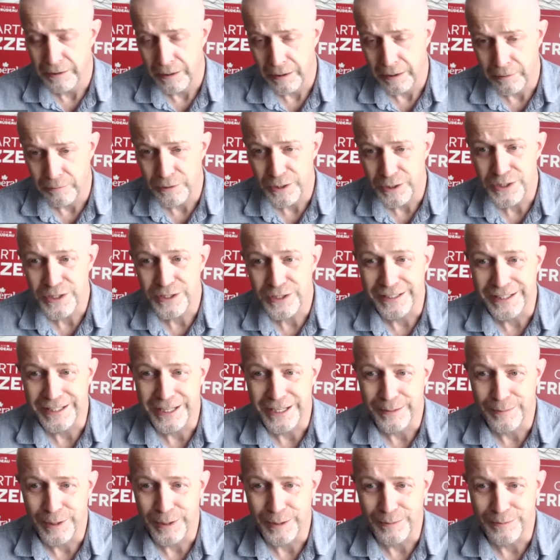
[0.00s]
originally
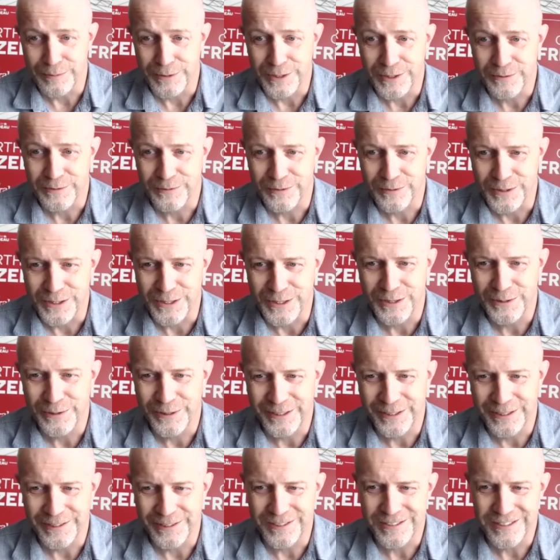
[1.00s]
came up just for 2
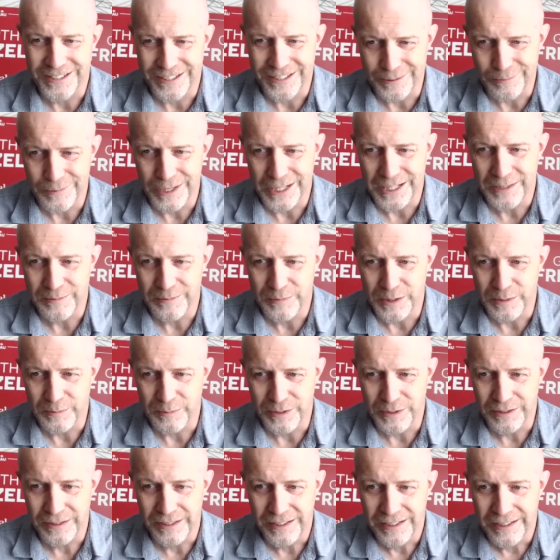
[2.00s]
years, like many
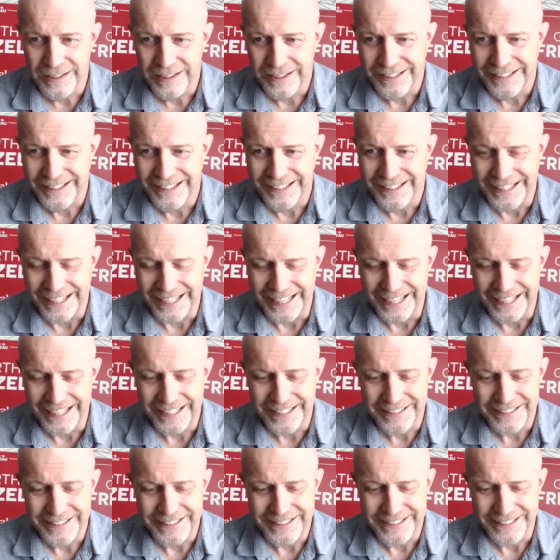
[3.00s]
people,
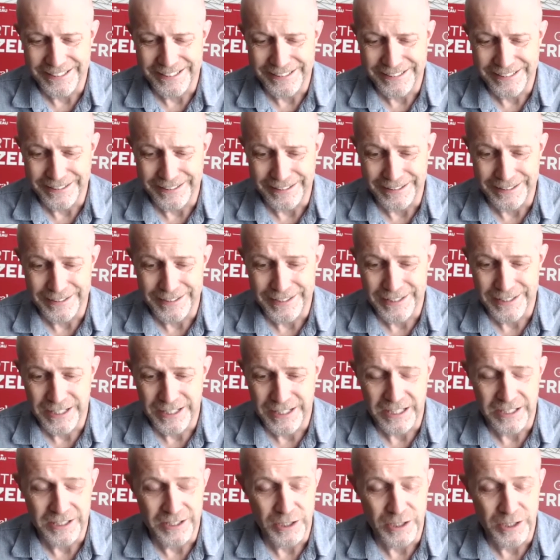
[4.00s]
and
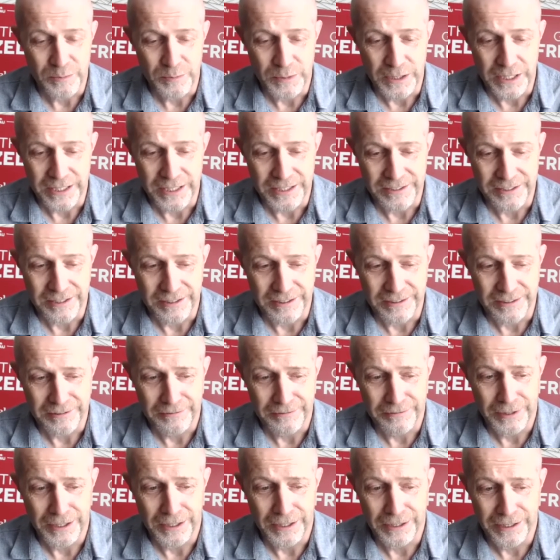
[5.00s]
stayed just because I
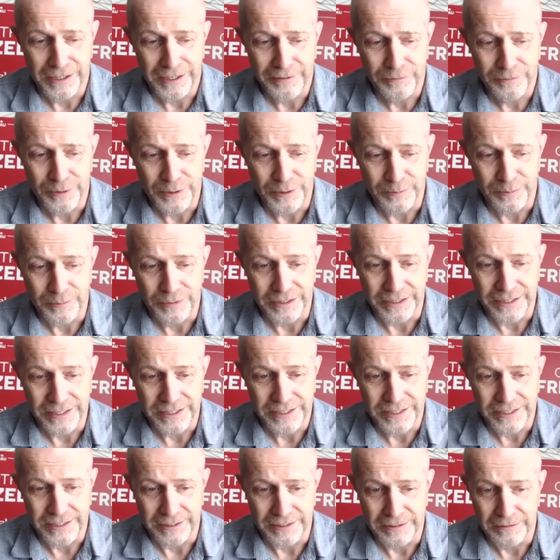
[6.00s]
fell in love with the
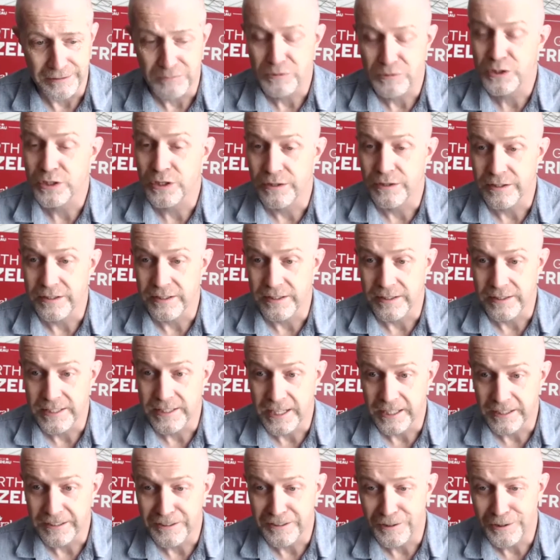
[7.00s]
place. I started a
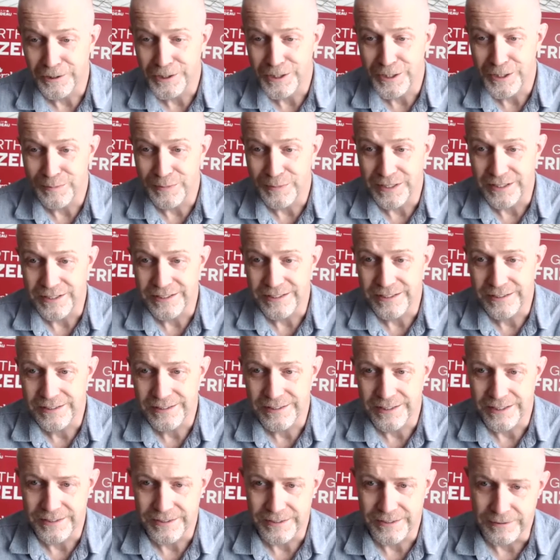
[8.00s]
technology
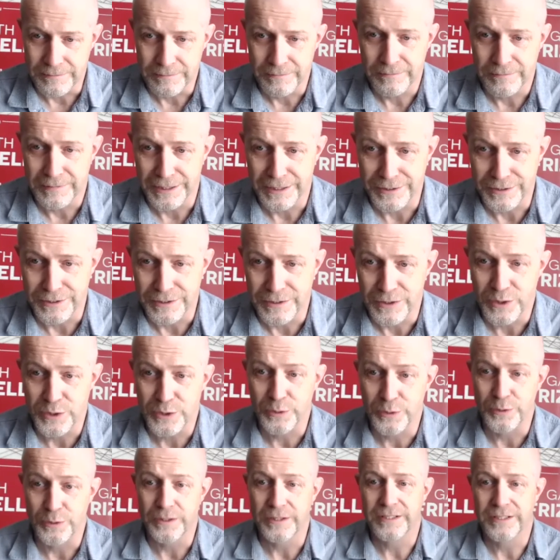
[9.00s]
business as a
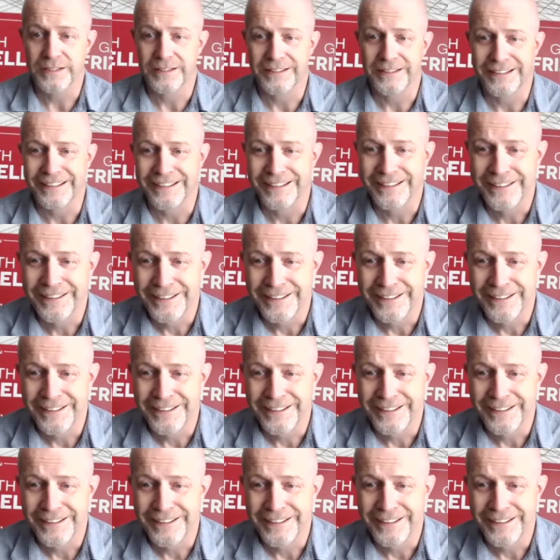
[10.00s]
student. I